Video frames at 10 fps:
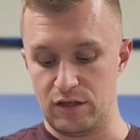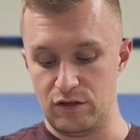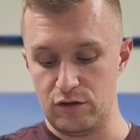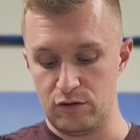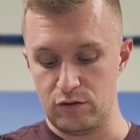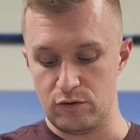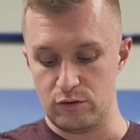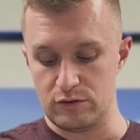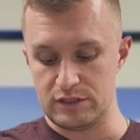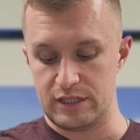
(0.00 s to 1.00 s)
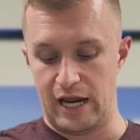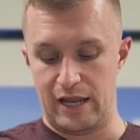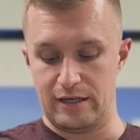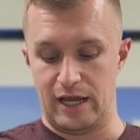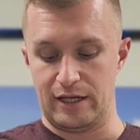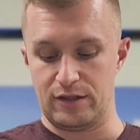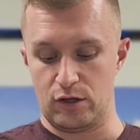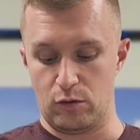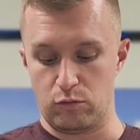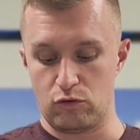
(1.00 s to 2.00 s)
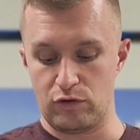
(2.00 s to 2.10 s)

used and they're